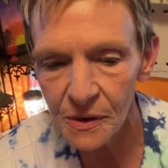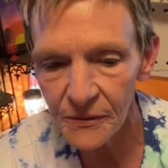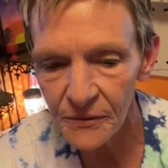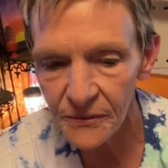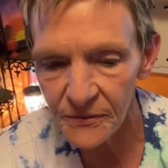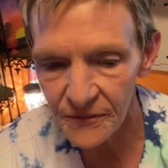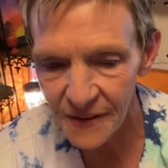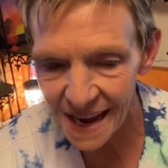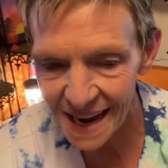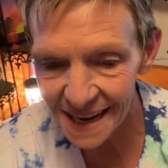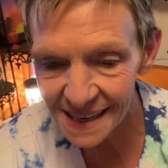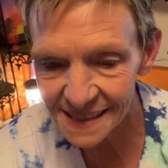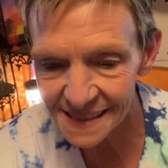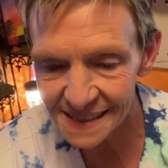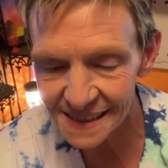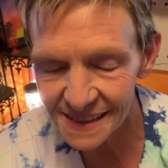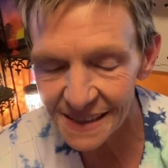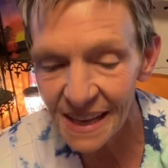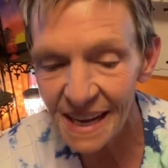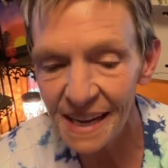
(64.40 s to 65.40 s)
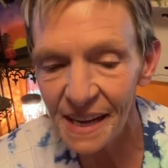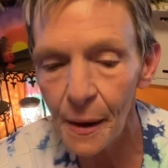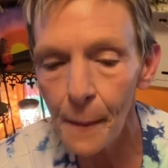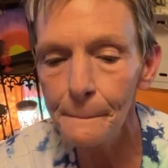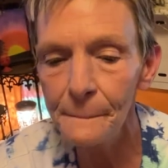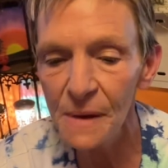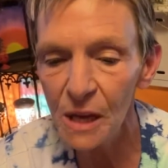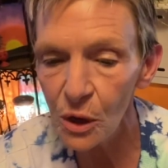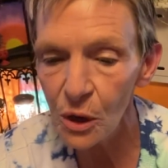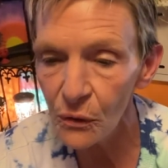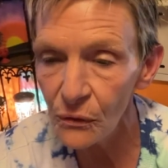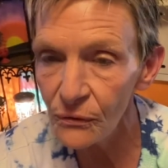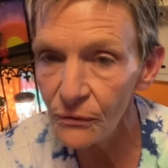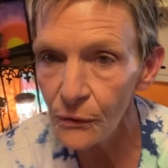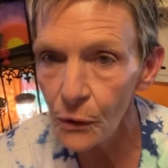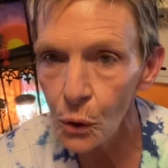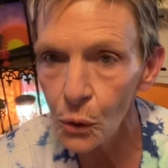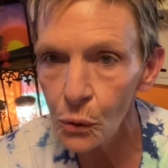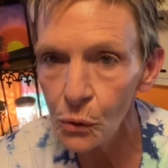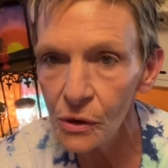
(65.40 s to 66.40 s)
effects like a
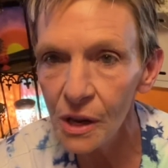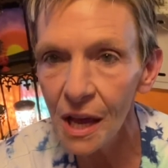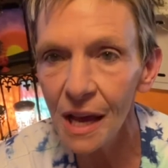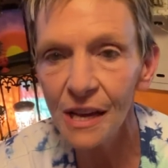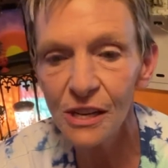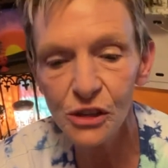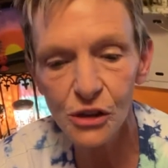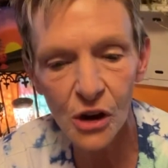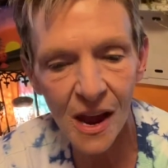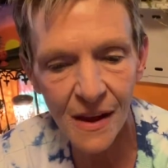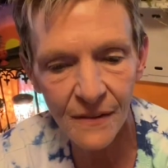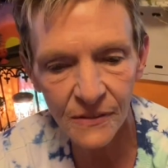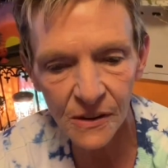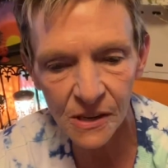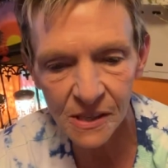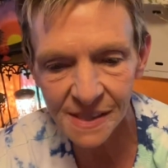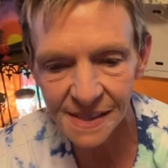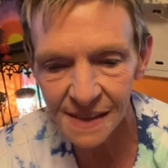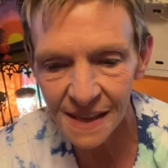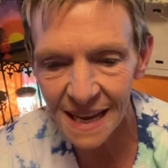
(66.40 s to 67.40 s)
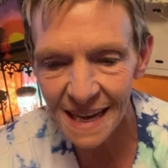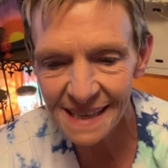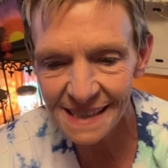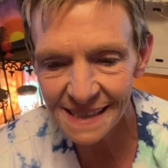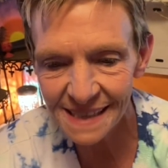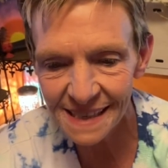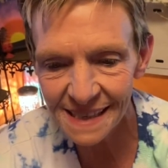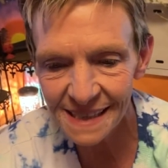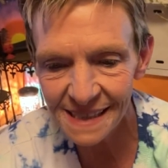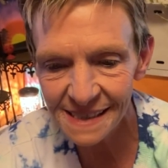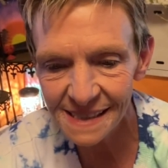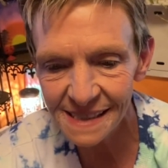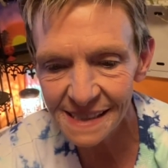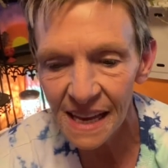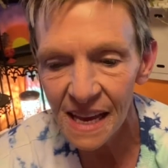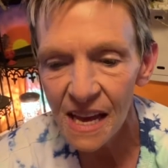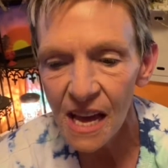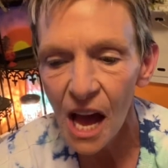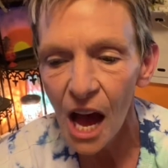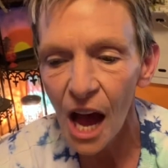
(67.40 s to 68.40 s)
billfold, a driver's license,
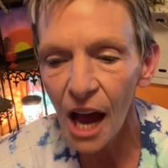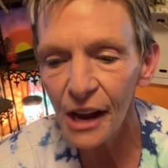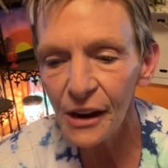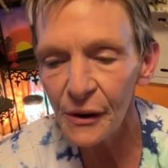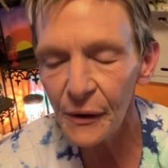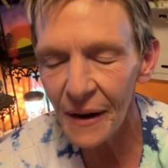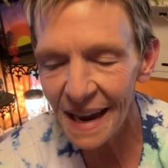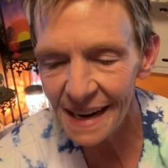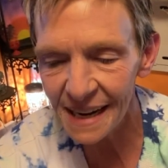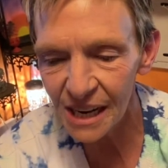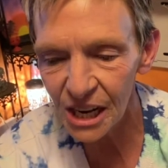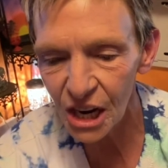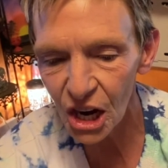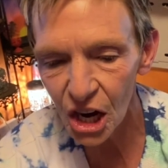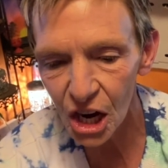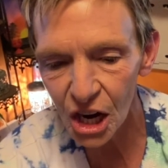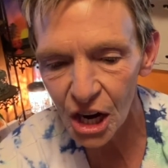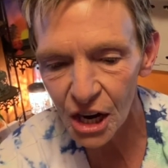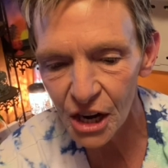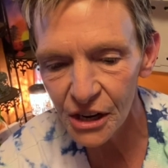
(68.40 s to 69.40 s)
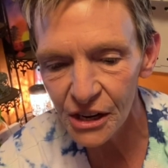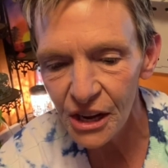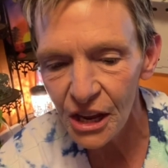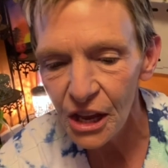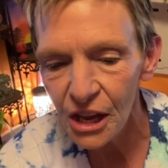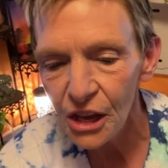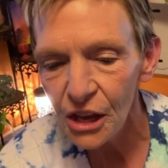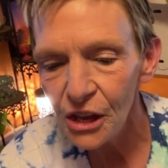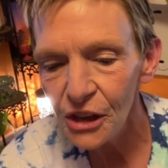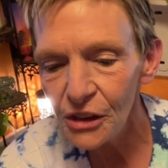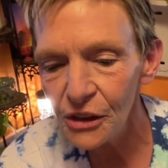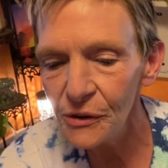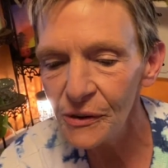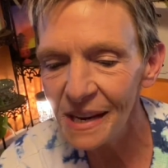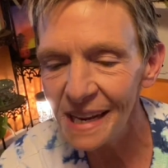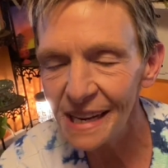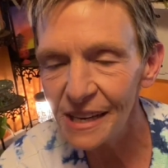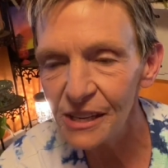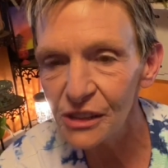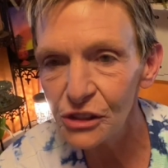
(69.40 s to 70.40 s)
a credit card,
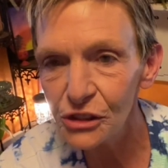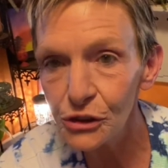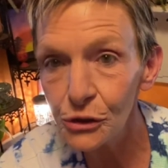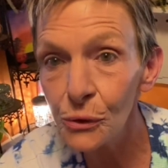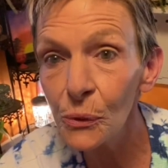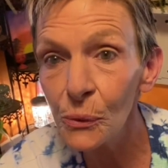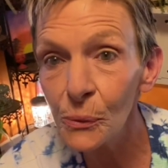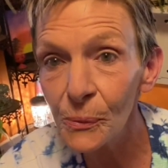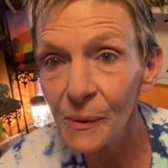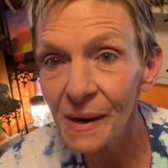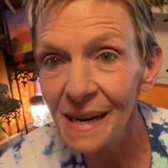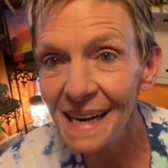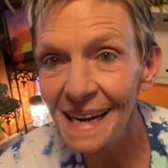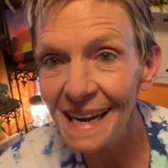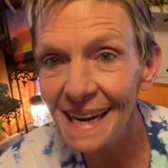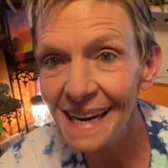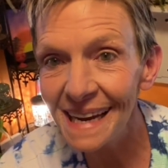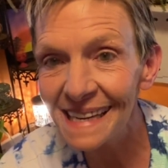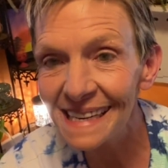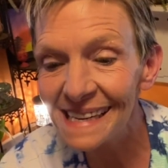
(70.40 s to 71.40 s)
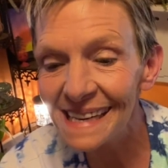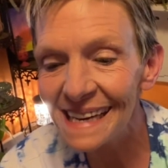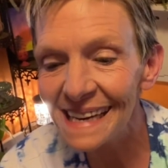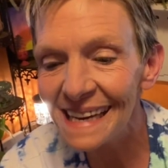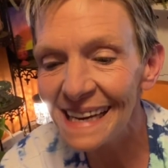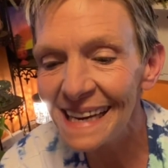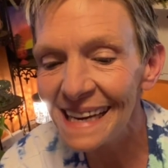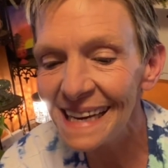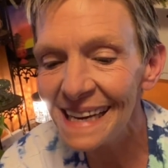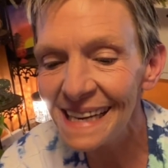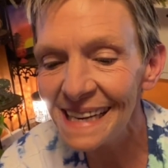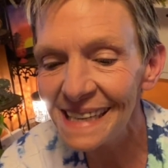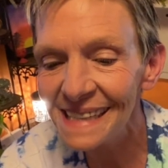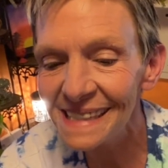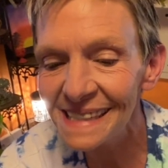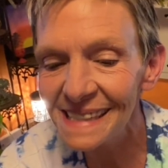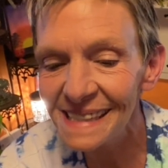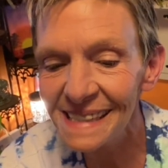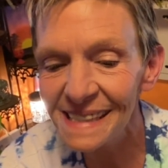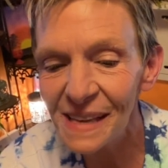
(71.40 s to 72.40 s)
unique jewelry,
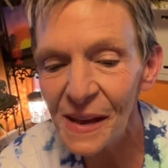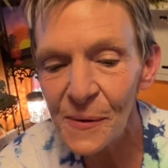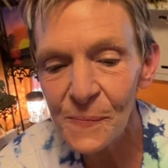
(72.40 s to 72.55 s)
keys,